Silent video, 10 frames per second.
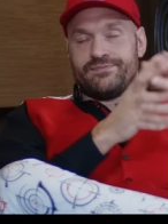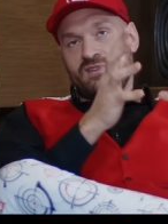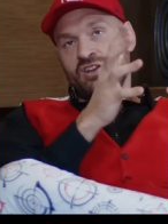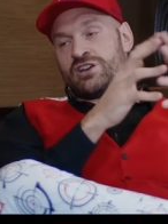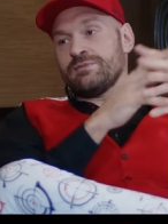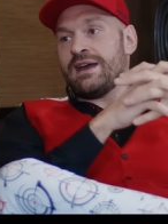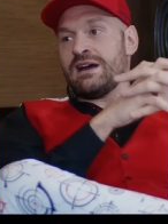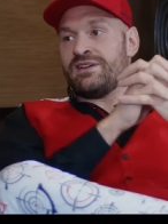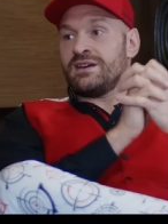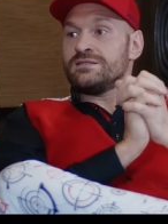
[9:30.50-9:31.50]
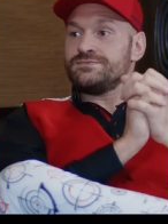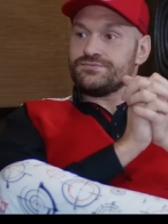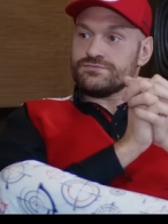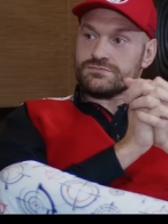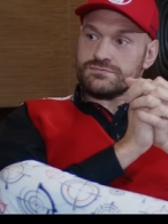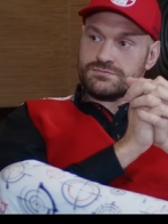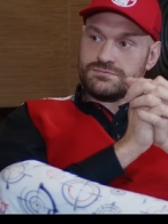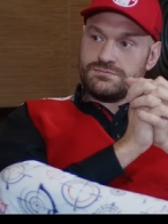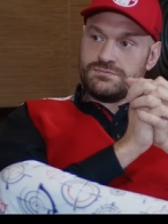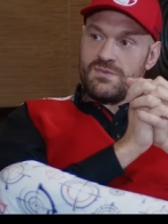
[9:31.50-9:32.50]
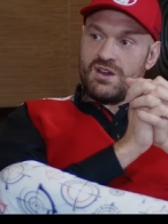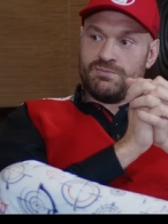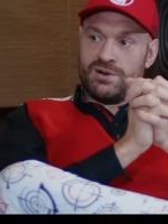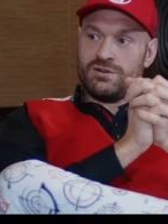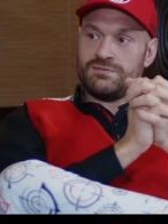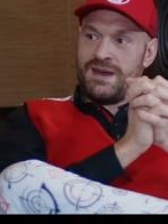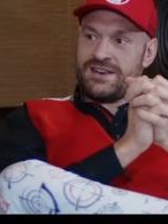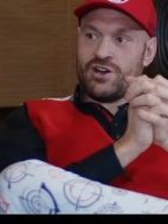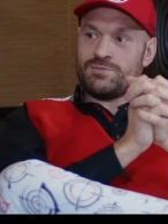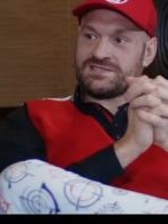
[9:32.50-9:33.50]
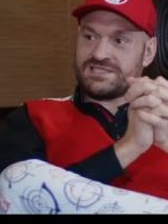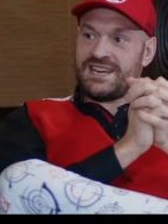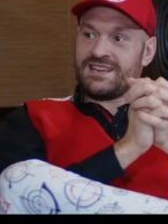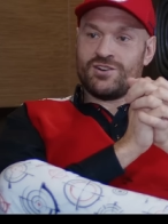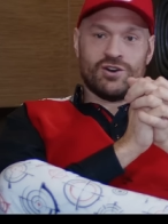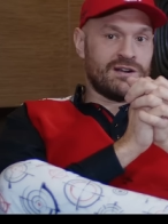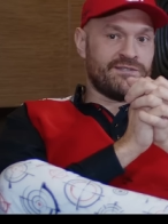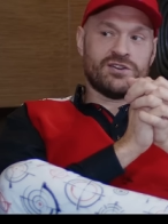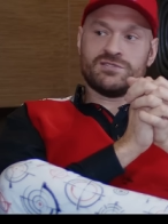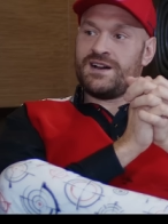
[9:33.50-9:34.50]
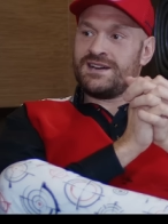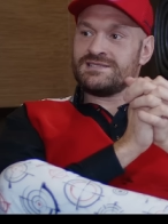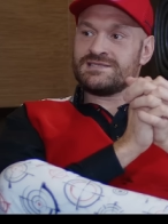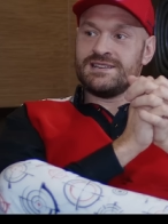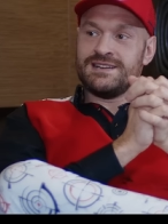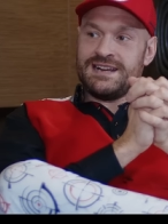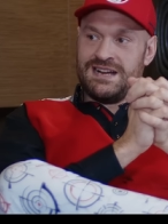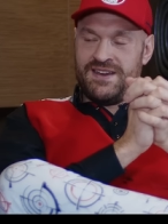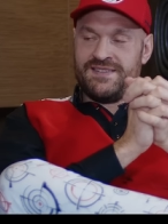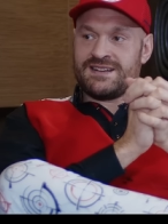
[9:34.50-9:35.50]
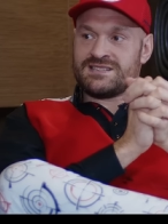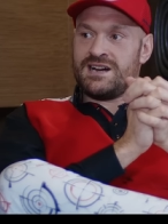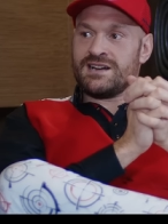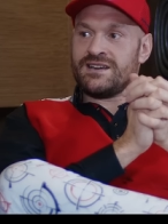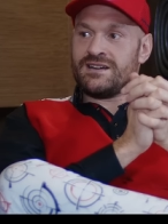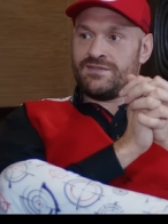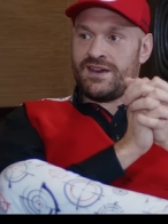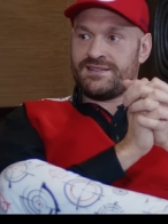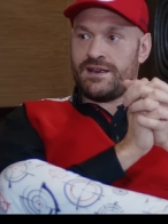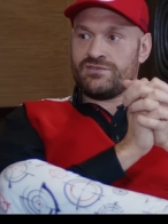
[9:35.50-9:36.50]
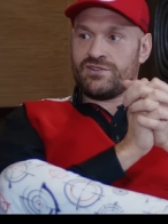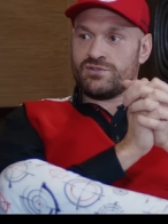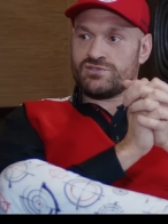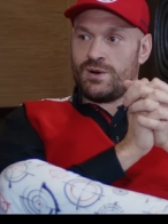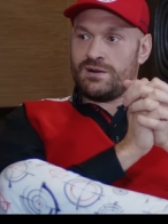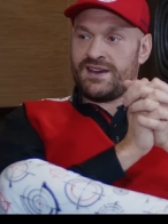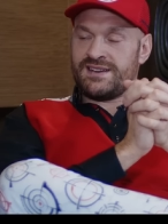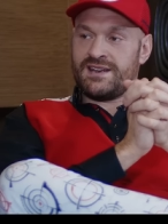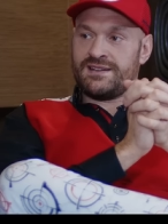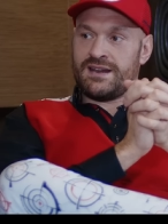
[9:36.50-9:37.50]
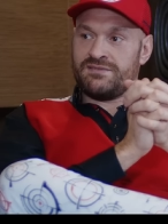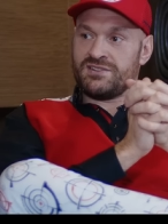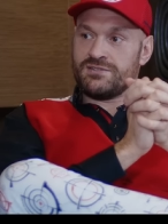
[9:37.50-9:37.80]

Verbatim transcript: you're going to be heavier. But make no mistake, all of those fights have hit that target of 18 stone 12, 18 11.